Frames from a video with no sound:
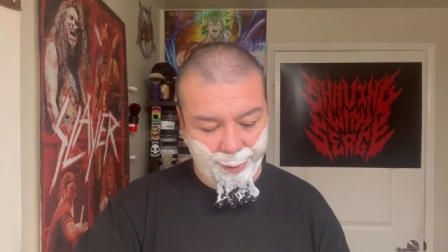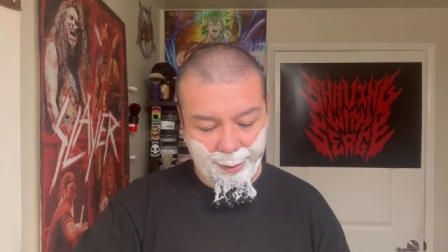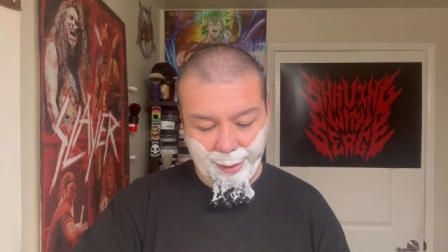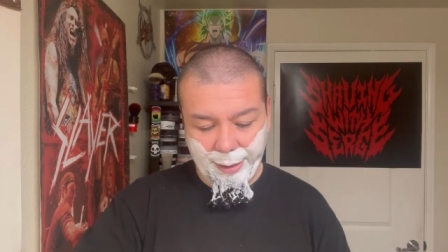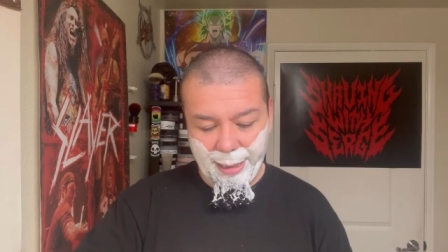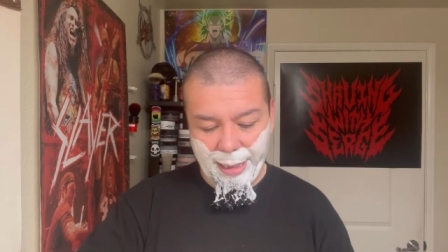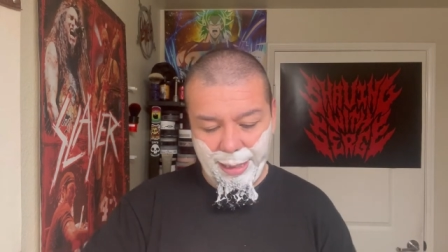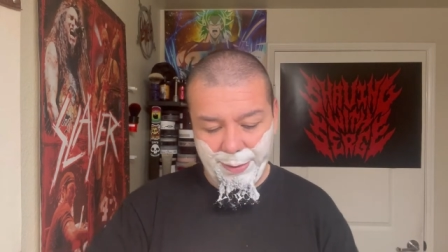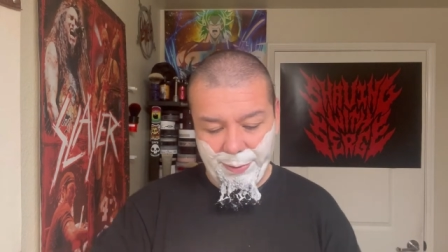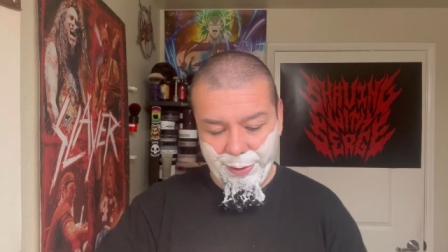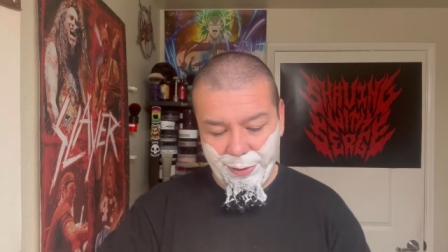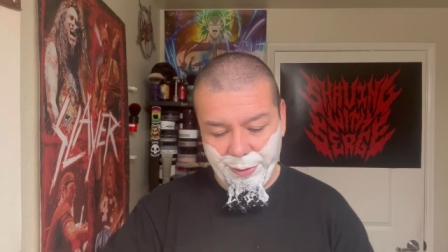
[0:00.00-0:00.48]

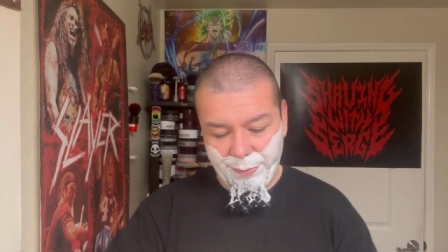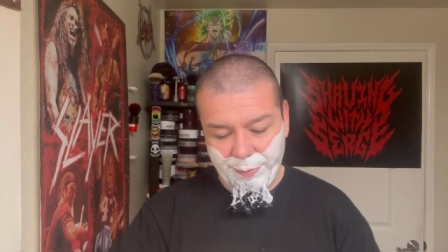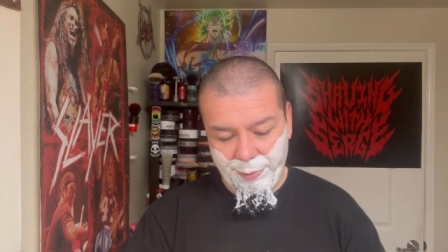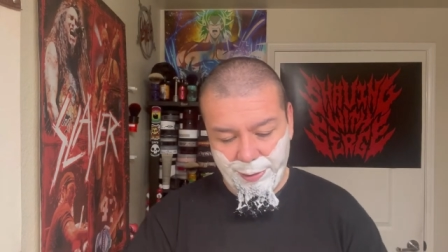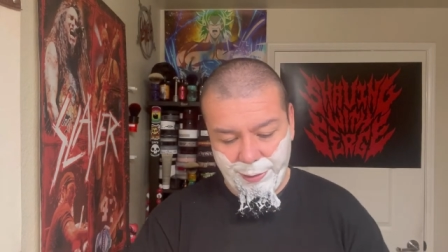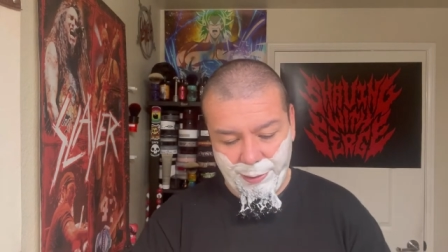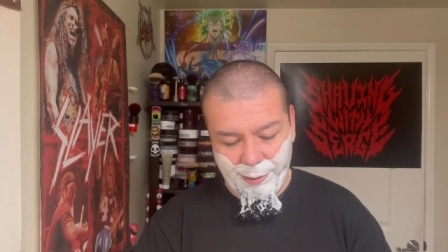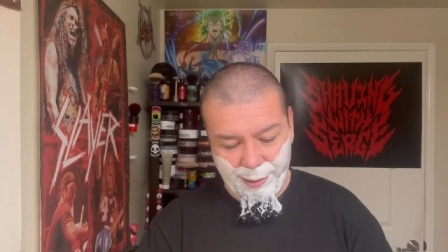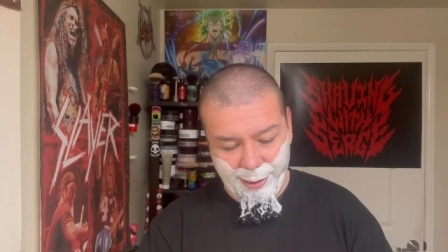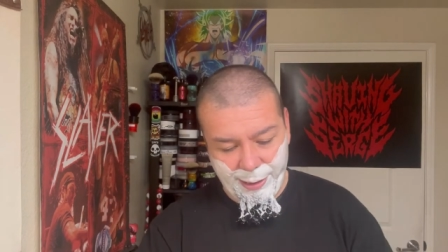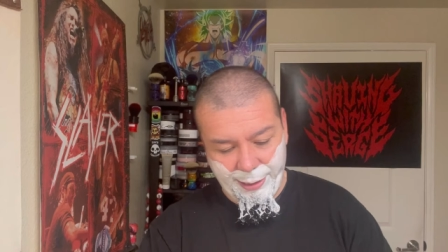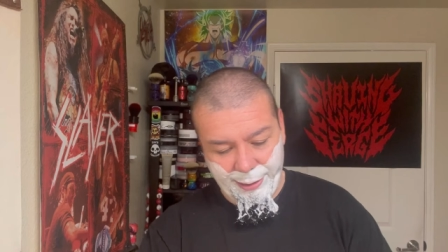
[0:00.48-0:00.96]
climbing them
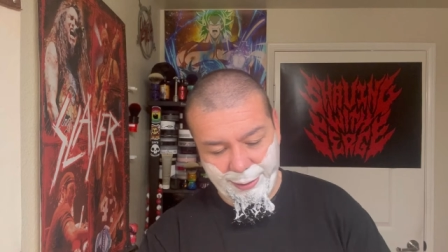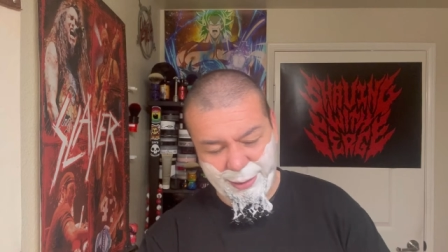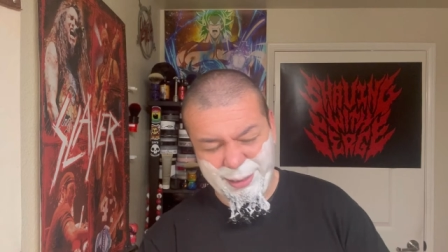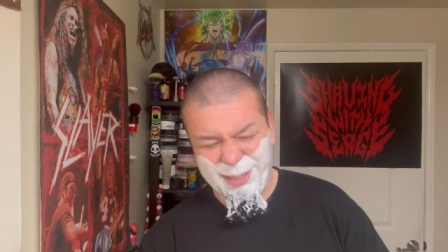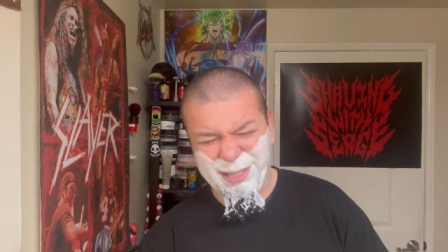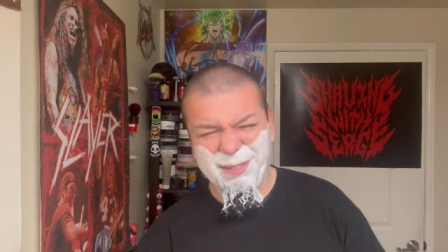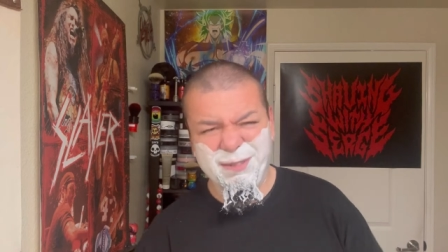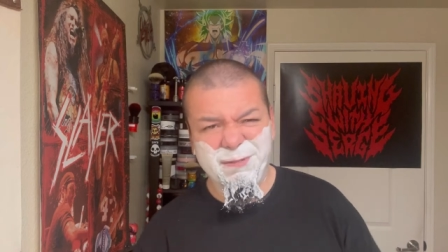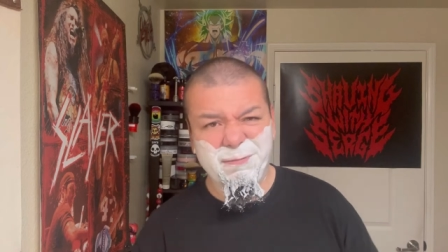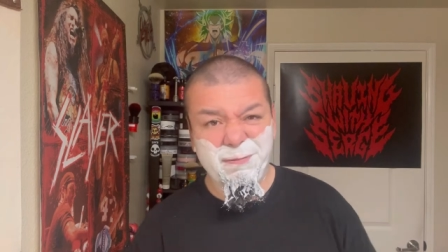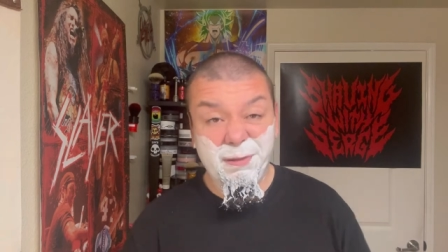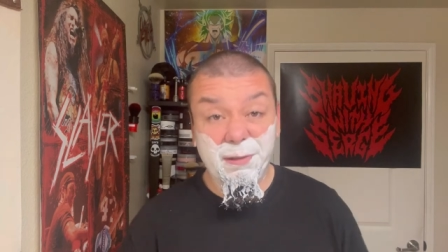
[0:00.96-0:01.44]
and all that because
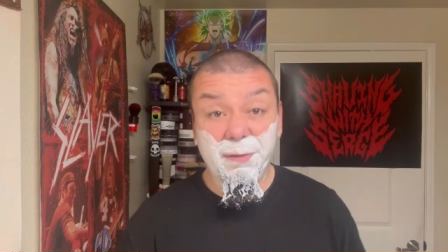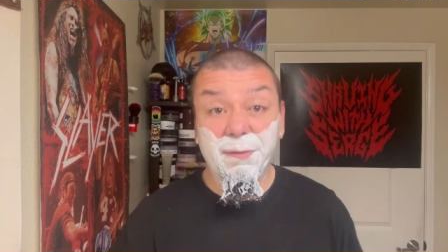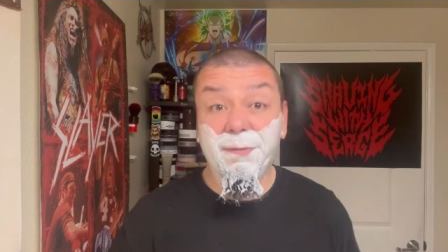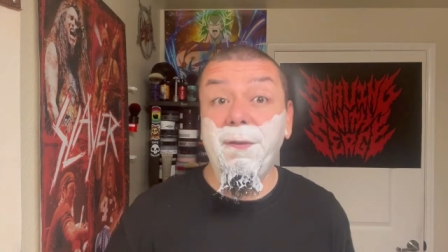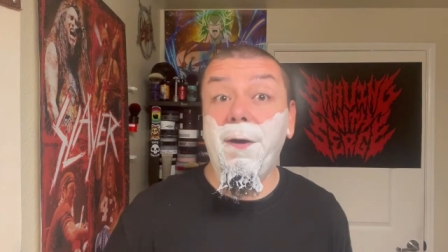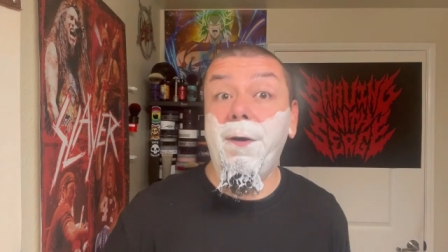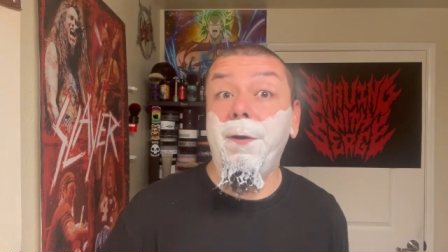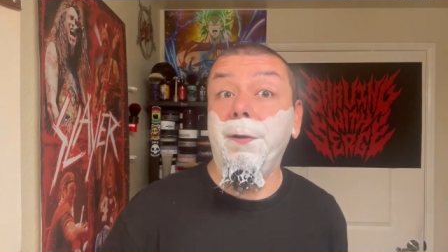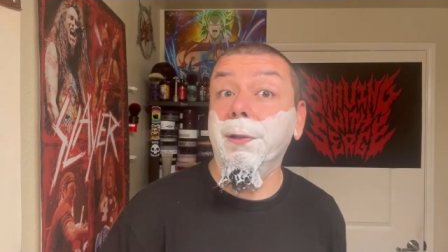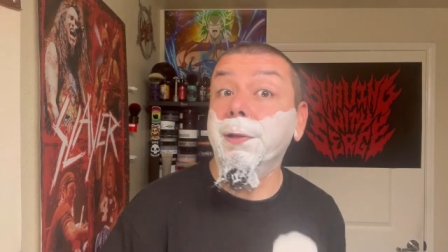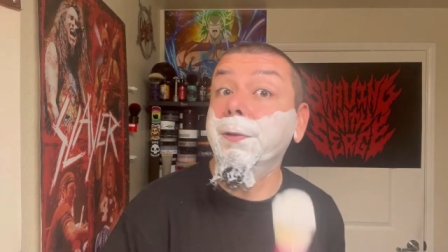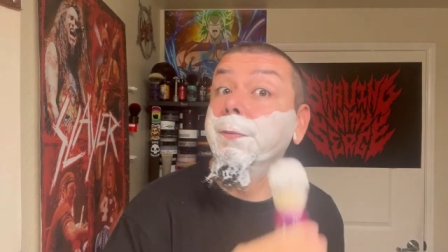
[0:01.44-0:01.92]
they're the
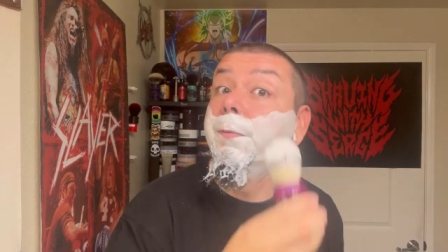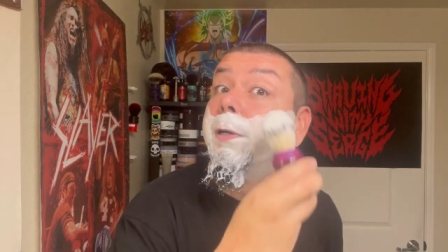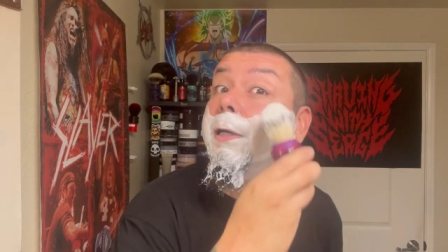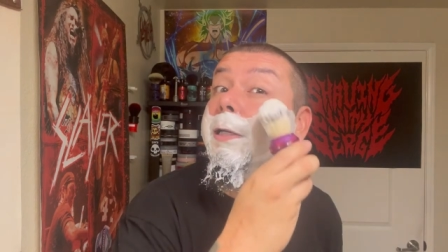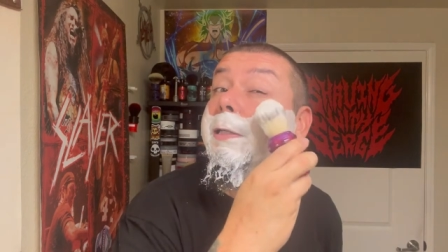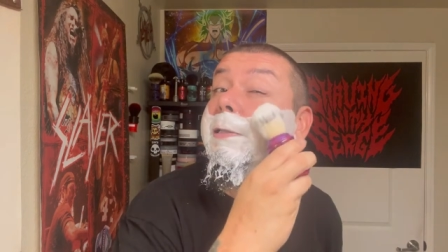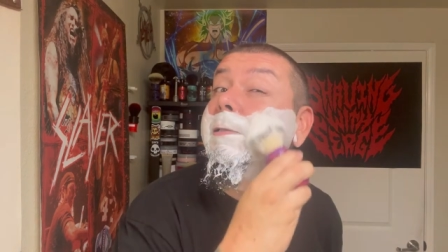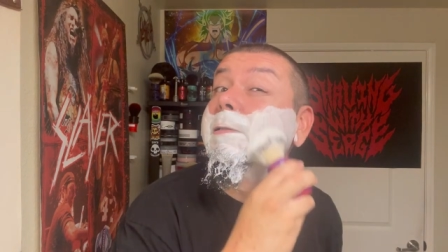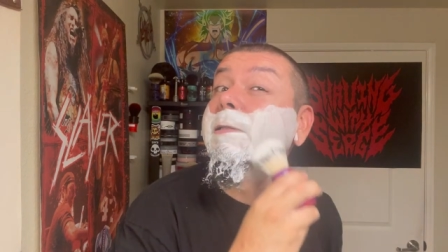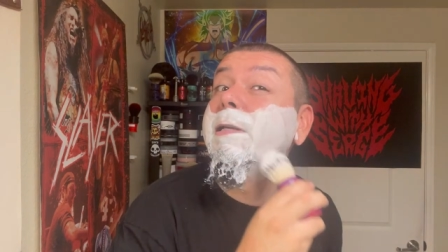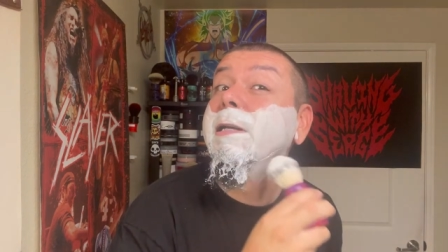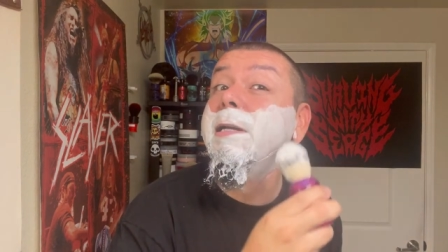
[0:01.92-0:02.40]
fallen
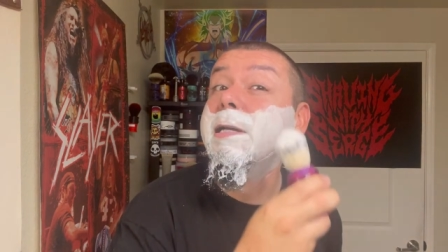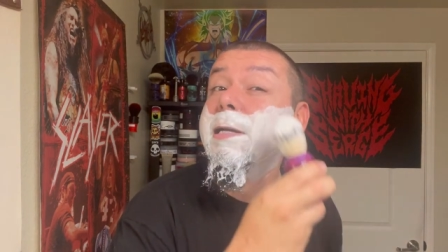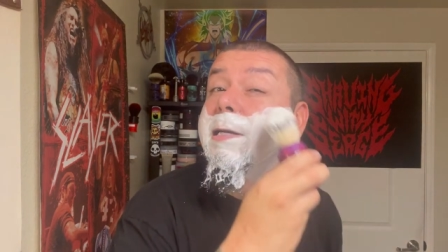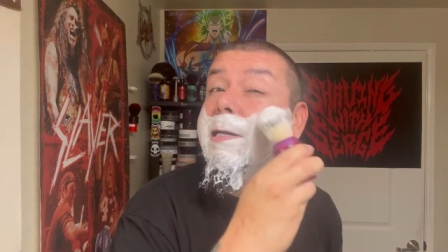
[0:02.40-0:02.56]
ones.